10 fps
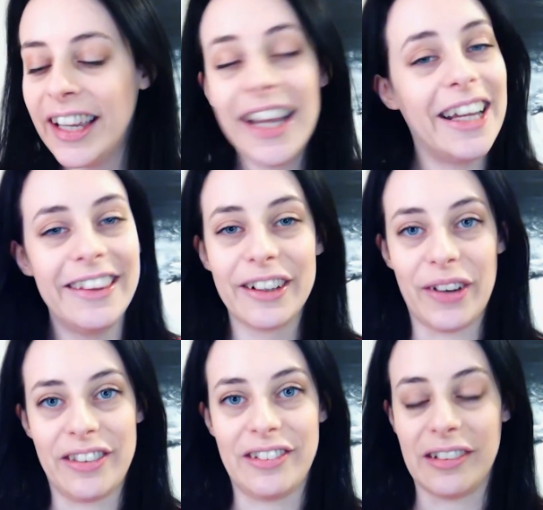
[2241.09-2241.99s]
in the
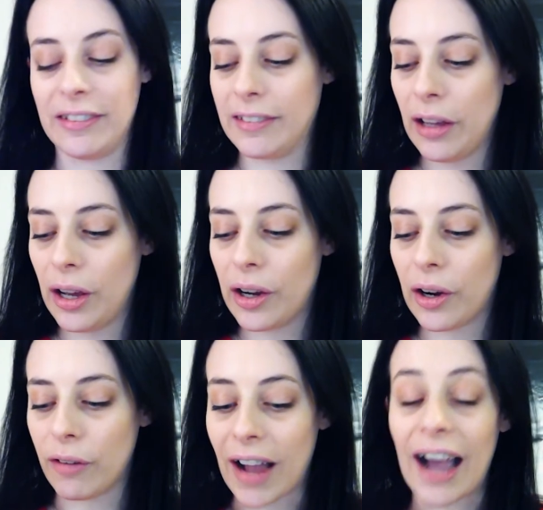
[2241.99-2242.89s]
questions
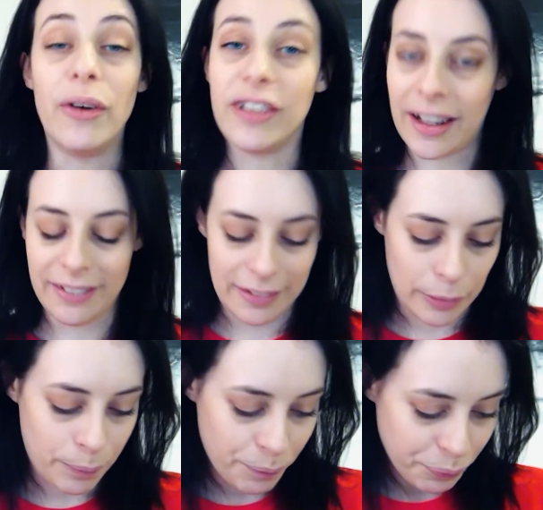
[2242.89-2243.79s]
of how to answer them.